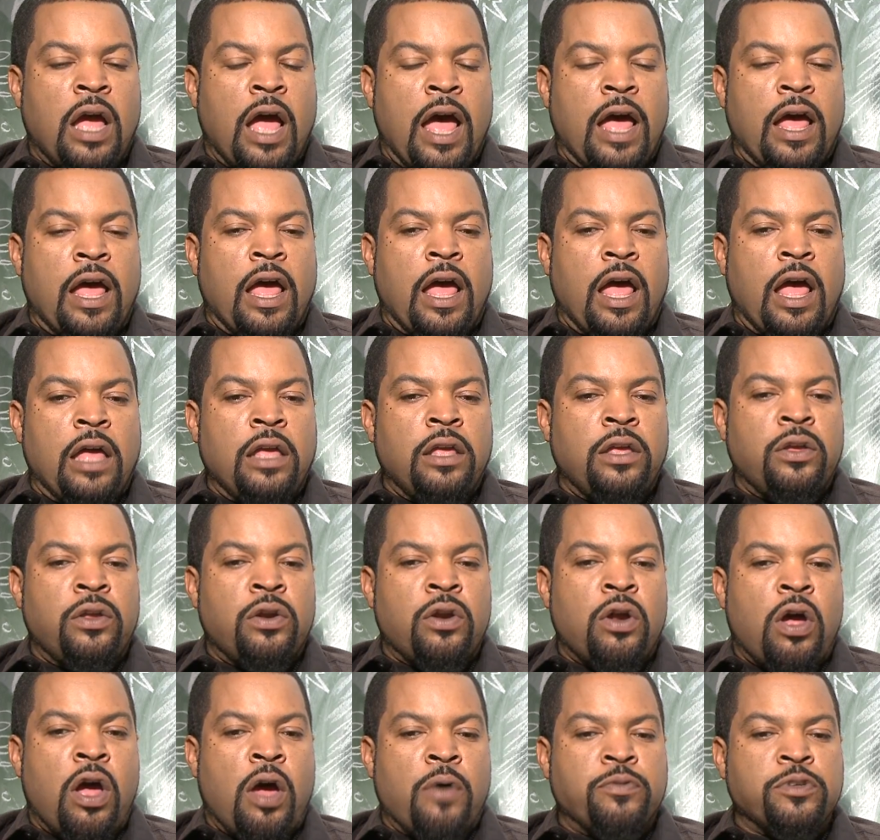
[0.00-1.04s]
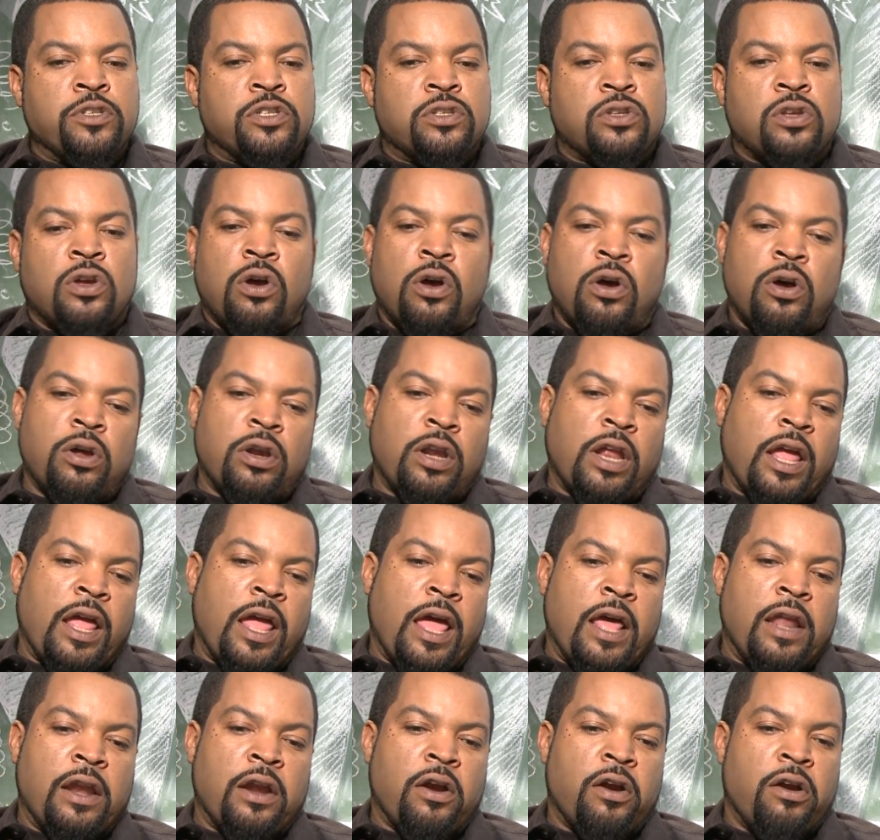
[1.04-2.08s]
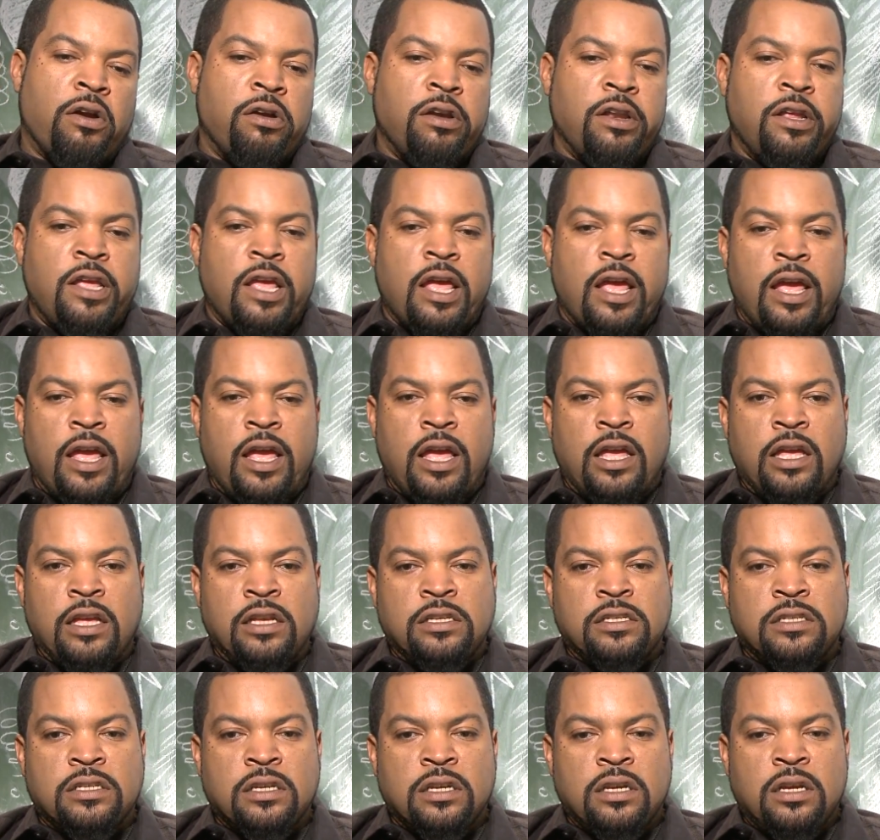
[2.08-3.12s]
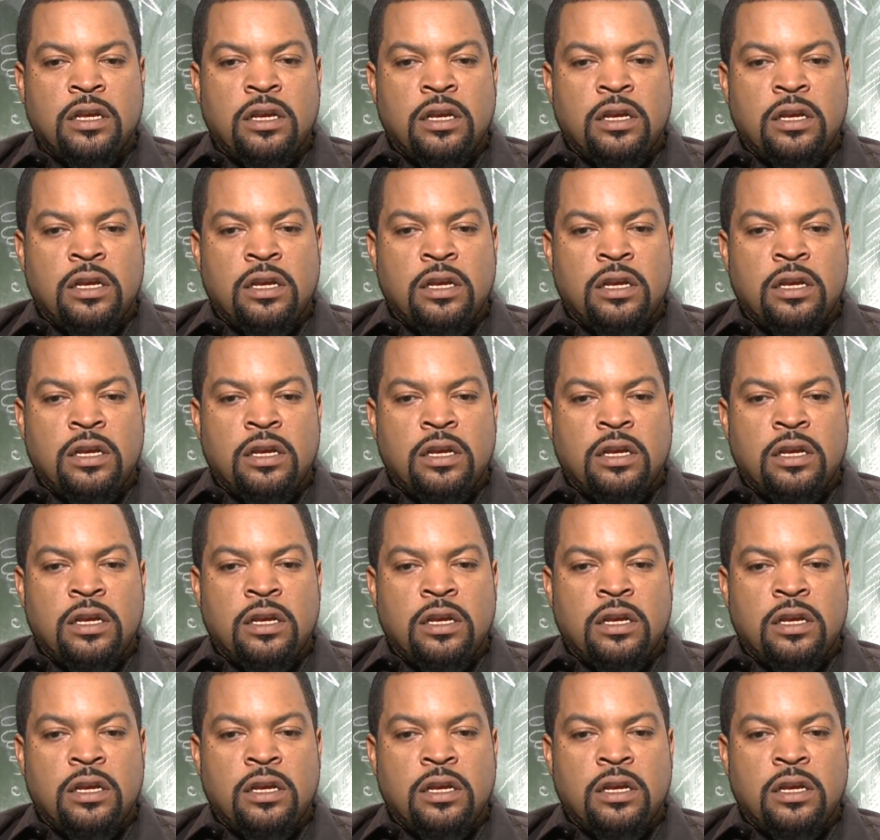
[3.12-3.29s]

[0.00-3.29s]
I was taught at an early age